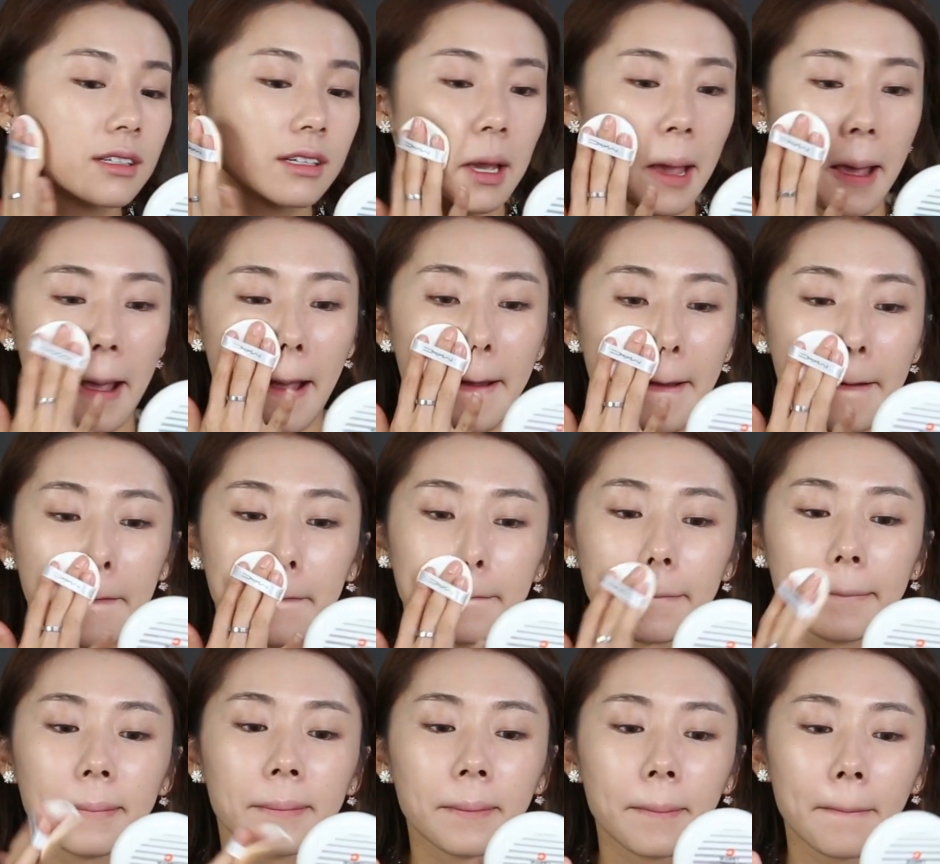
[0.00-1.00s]
Okay,
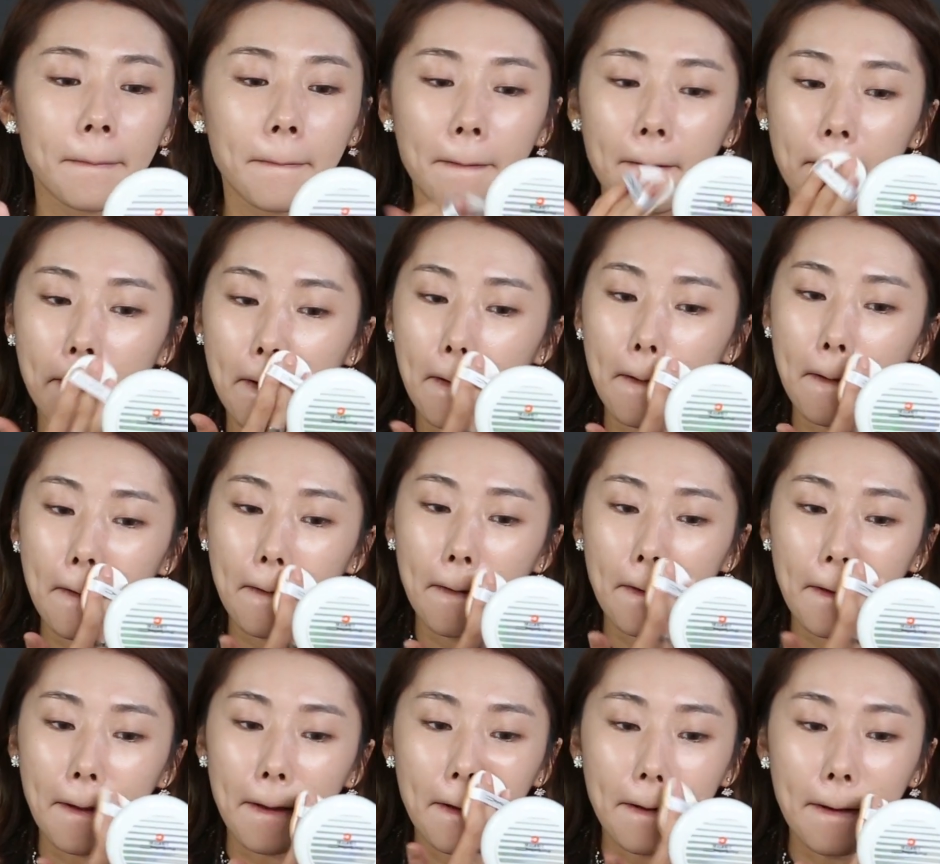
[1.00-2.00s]

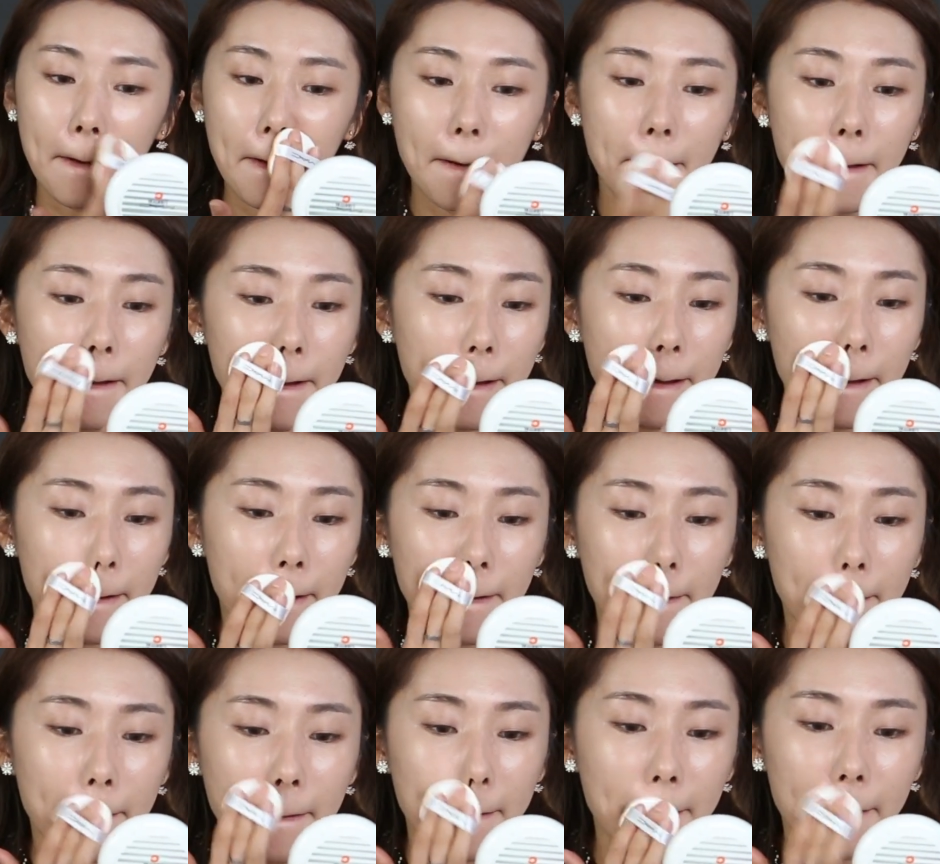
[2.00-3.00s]
here
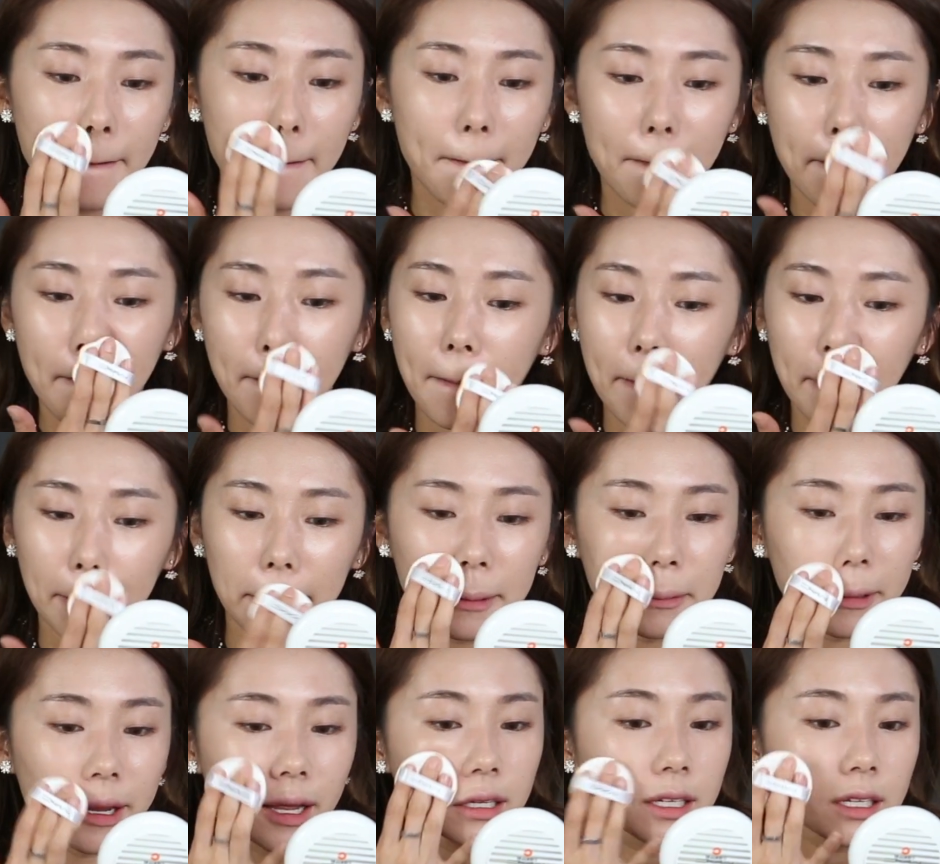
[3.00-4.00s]
is
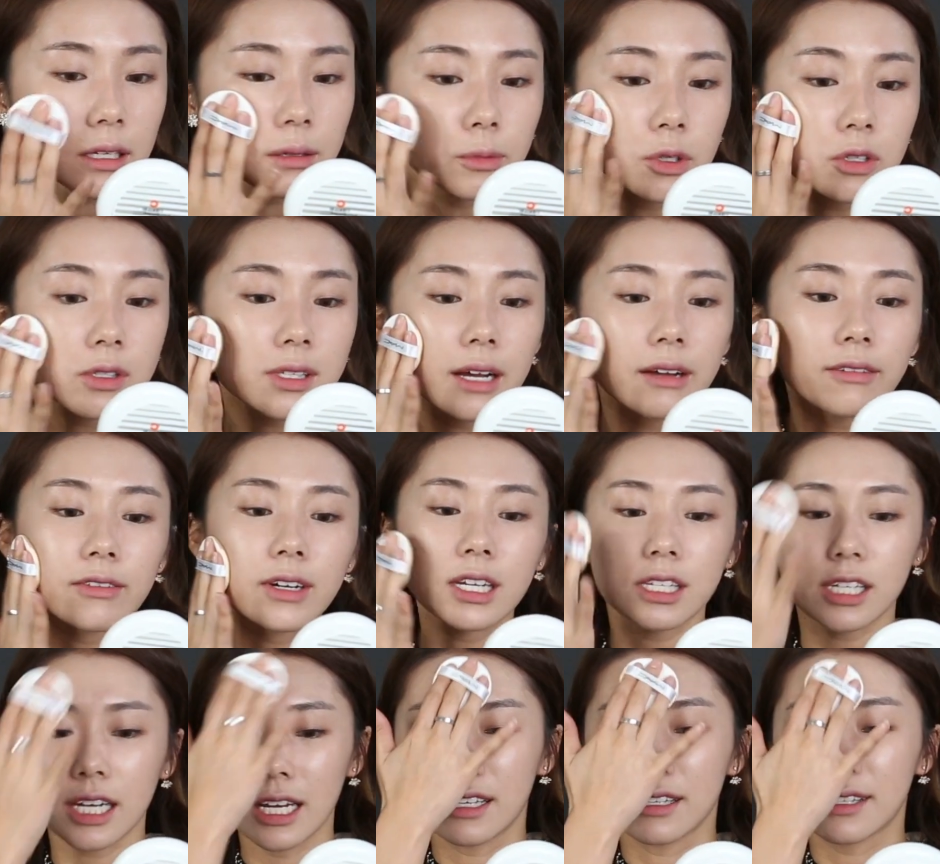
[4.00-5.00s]
where I need the most
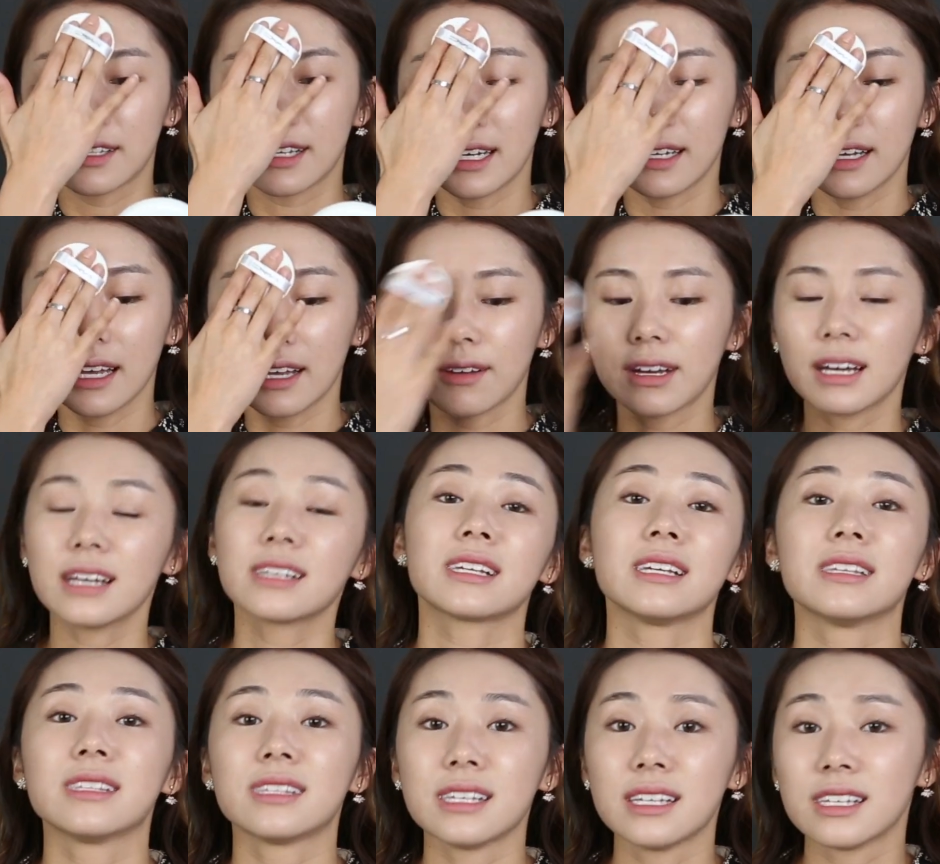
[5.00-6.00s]
coverage, and you guys
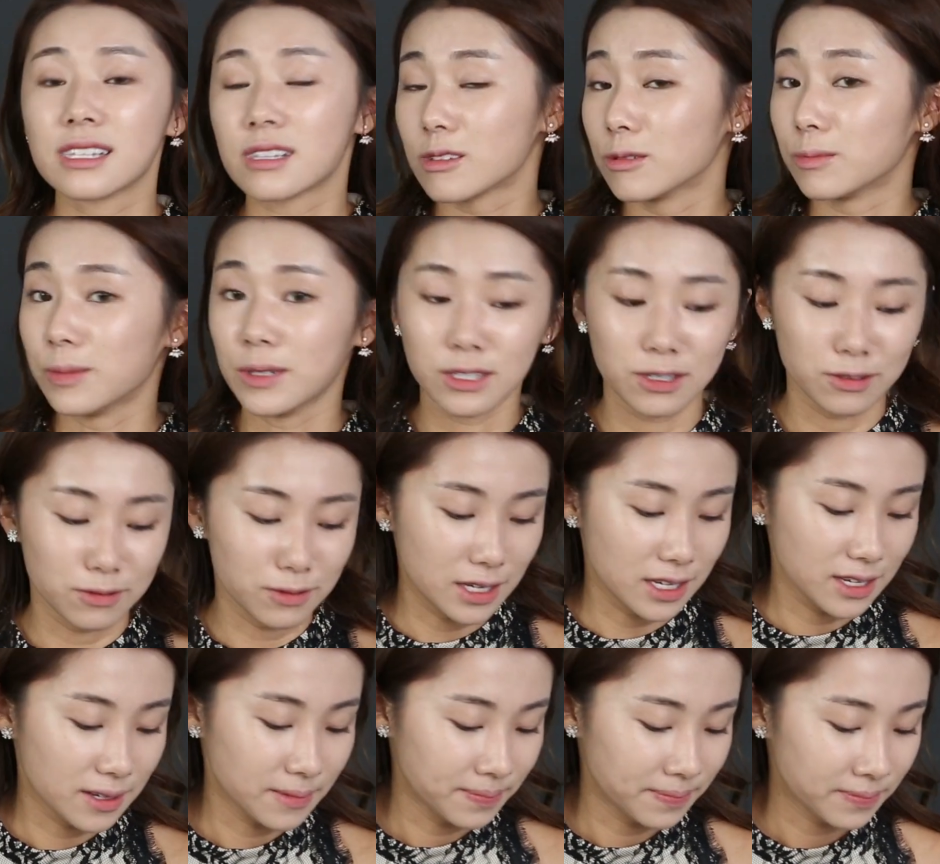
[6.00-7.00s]
can see it's super
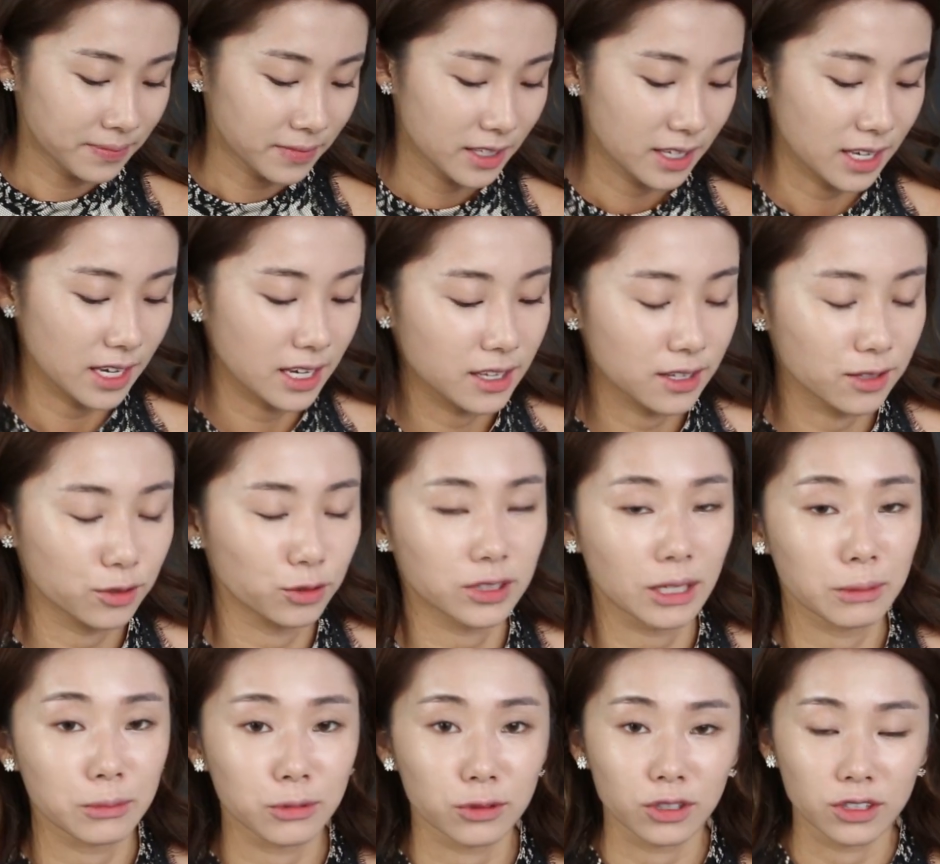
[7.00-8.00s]
dewy. Okay, no
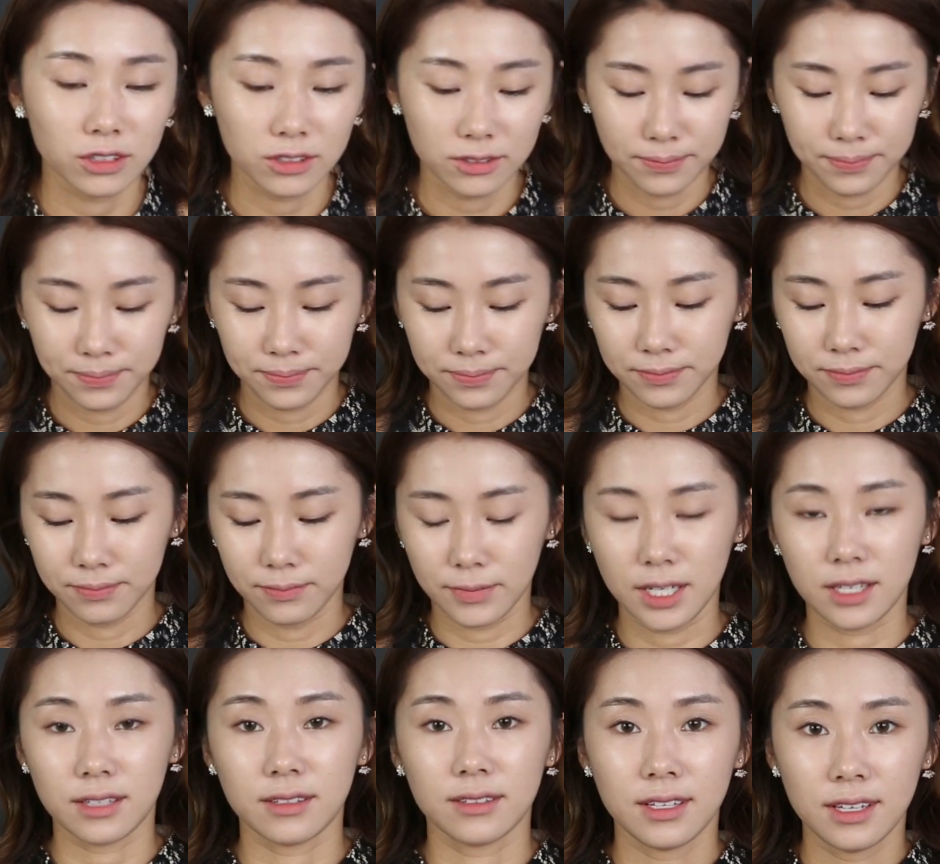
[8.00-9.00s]
time to talk,
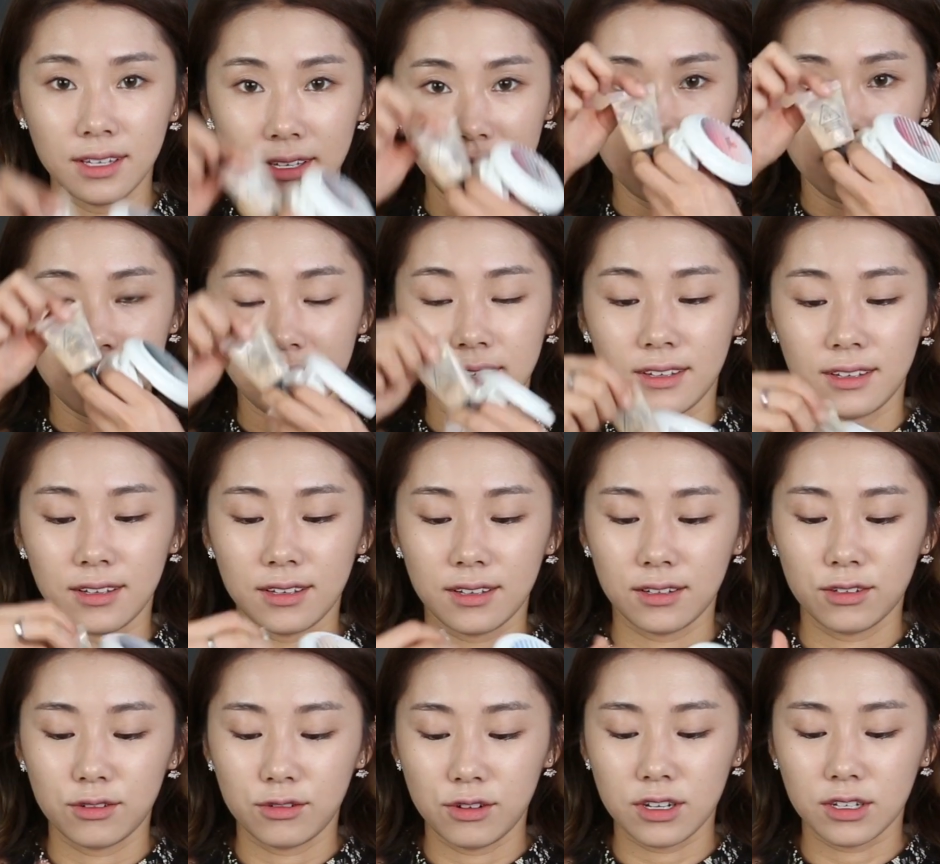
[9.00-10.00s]
but
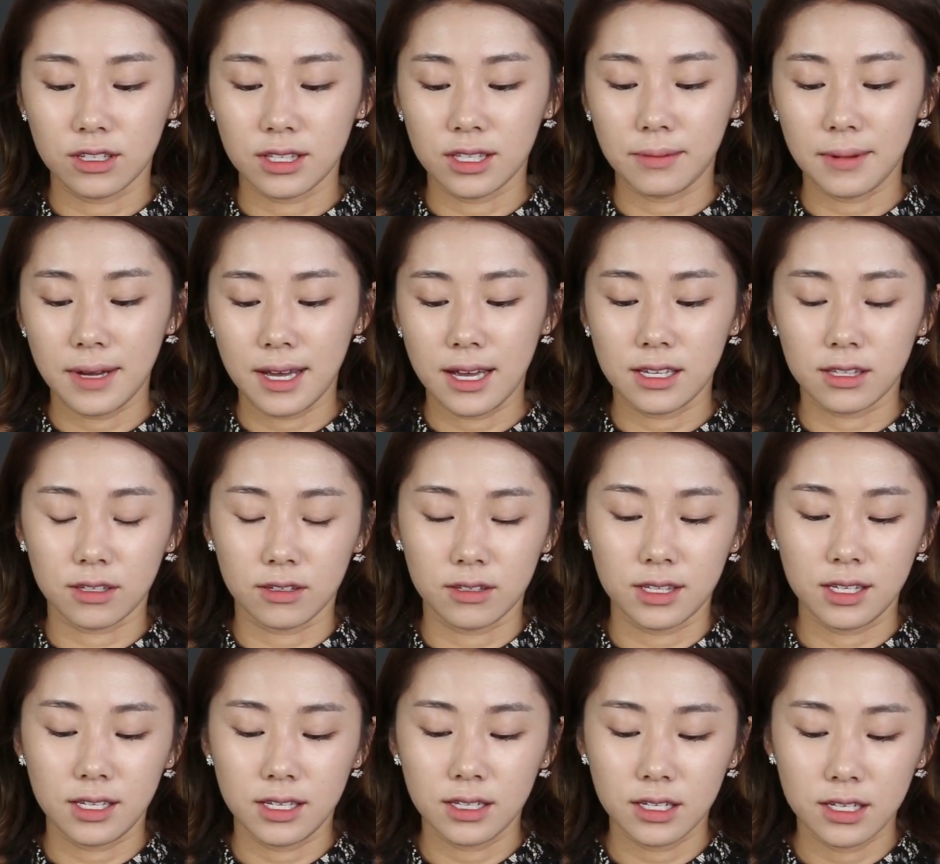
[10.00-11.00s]
three concept eyes,
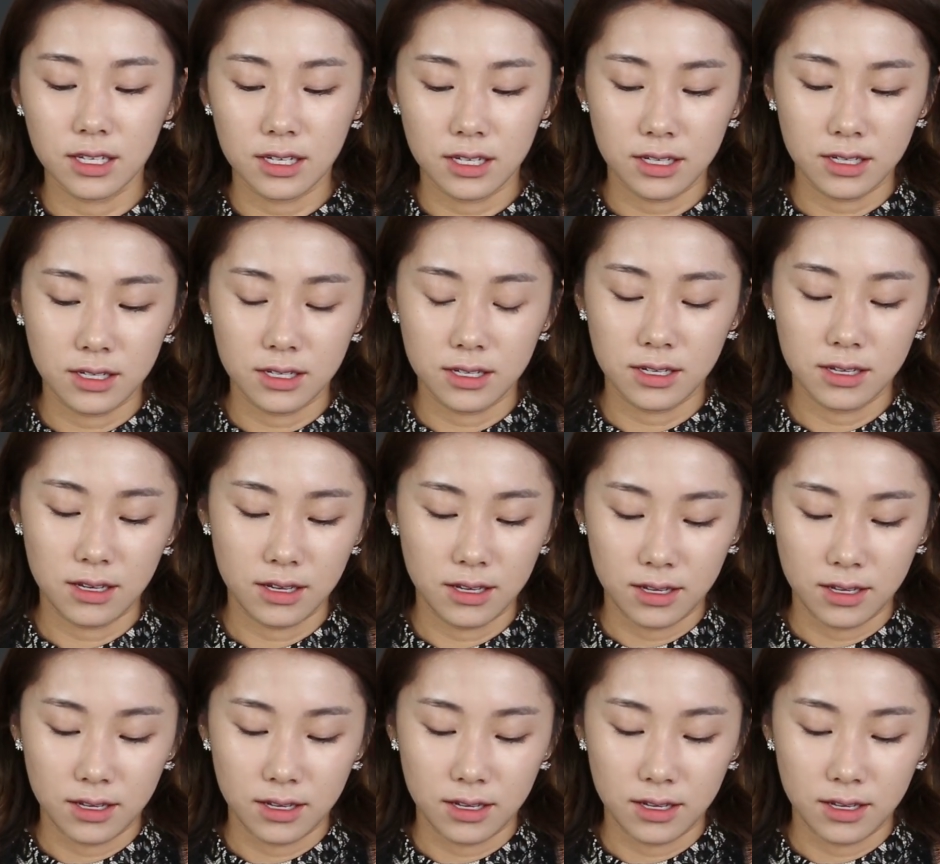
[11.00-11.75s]
concealer, a